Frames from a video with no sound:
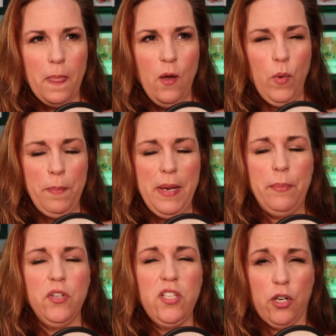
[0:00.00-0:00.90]
when
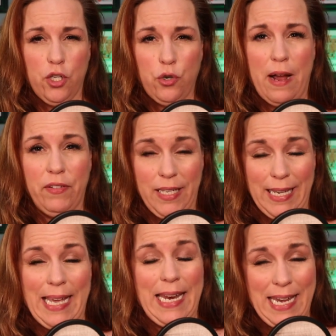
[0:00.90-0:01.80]
people started traveling
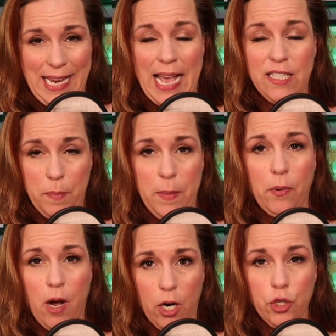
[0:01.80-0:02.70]
again, and yes,
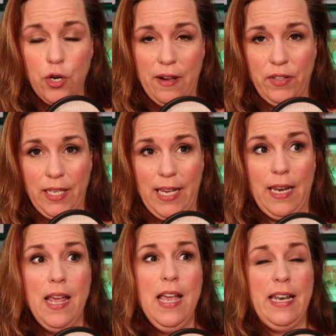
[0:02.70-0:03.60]
people are traveling again.
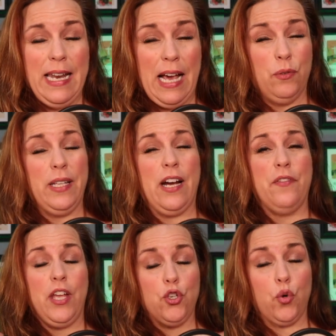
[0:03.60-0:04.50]
Not only are
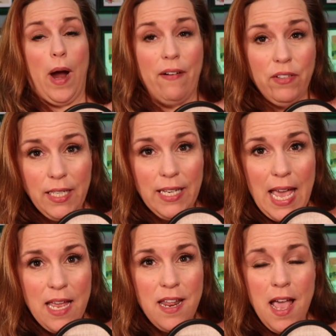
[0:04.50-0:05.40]
they traveling
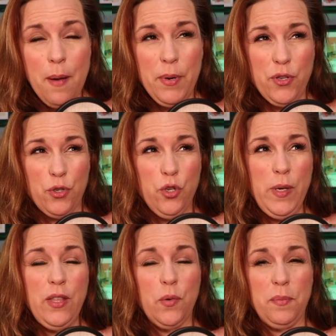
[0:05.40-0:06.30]
again, but they're
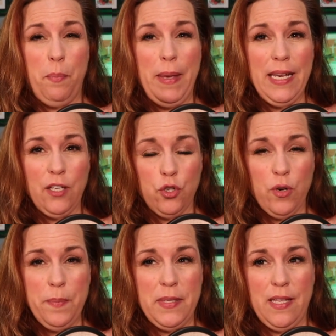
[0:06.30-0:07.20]
doing those big
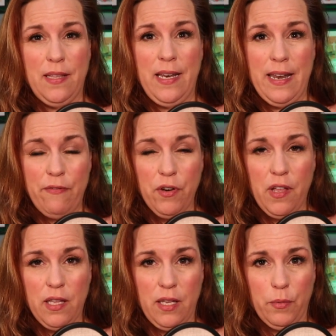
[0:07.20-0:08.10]
trips that they never
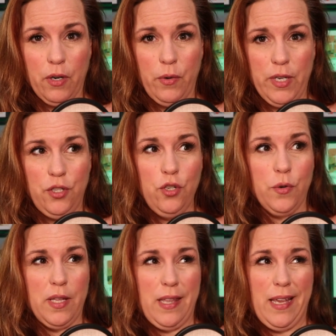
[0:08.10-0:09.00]
thought they were going to do,
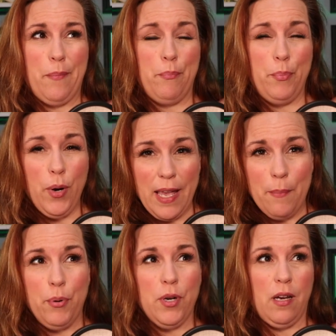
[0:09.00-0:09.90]
or that they
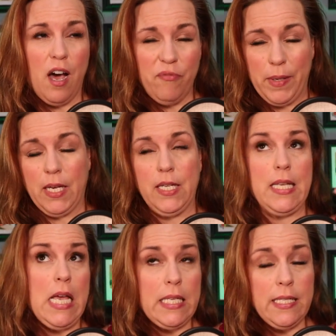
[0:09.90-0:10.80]
kept putting off because
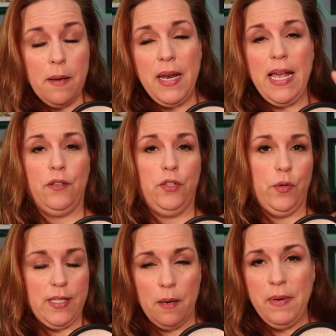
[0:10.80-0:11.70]
someday I'll do it.